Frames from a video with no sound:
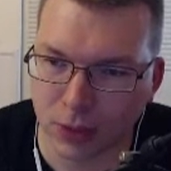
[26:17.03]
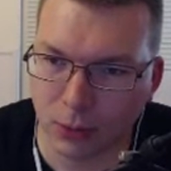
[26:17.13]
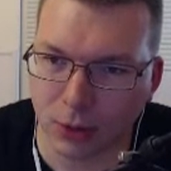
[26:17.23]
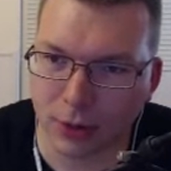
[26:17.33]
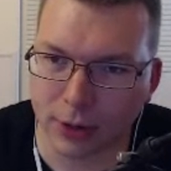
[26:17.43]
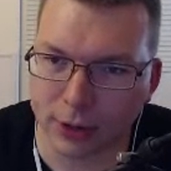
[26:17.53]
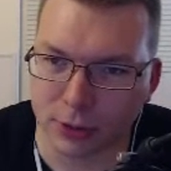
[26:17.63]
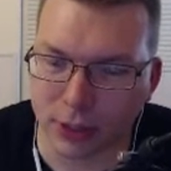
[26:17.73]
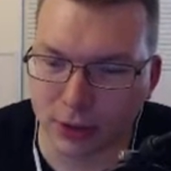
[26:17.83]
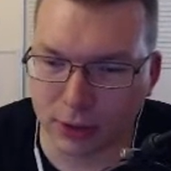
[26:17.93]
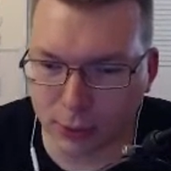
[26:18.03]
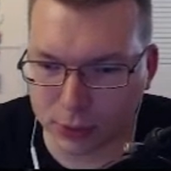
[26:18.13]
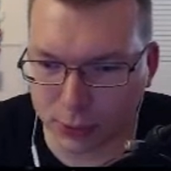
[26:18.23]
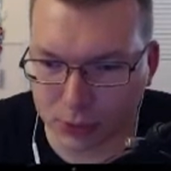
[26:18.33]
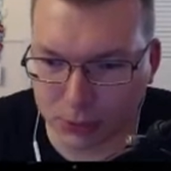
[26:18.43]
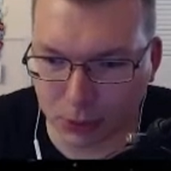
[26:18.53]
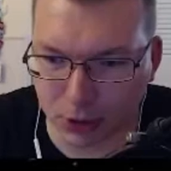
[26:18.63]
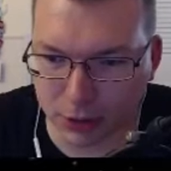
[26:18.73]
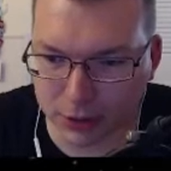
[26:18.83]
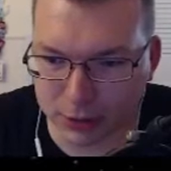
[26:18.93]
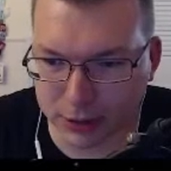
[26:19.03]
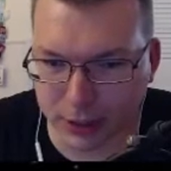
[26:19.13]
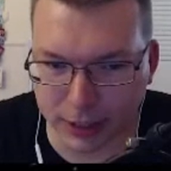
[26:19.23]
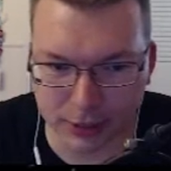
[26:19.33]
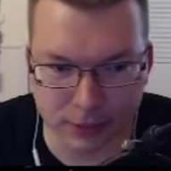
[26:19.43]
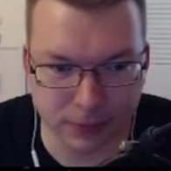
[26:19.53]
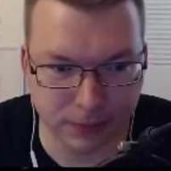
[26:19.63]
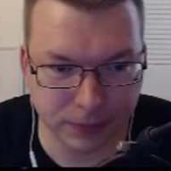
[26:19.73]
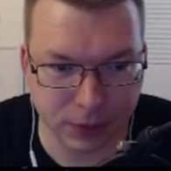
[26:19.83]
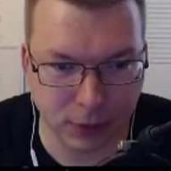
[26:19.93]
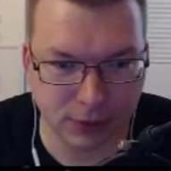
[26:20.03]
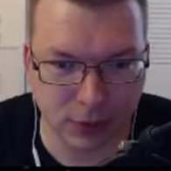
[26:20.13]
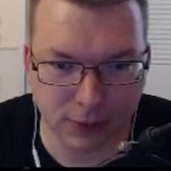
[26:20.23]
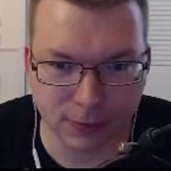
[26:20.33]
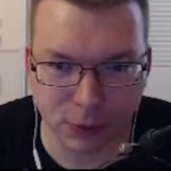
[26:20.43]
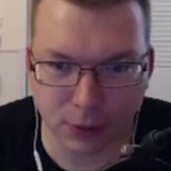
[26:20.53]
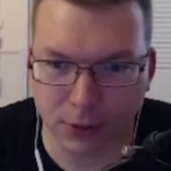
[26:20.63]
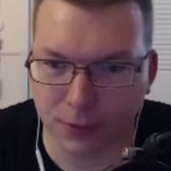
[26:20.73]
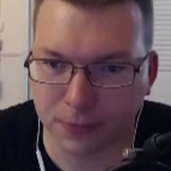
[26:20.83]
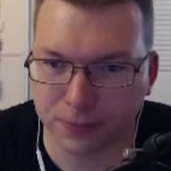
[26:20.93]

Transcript: Well, okay, so I could... What's the burn on this? 6 seconds. I don't have a lot of fuel, though.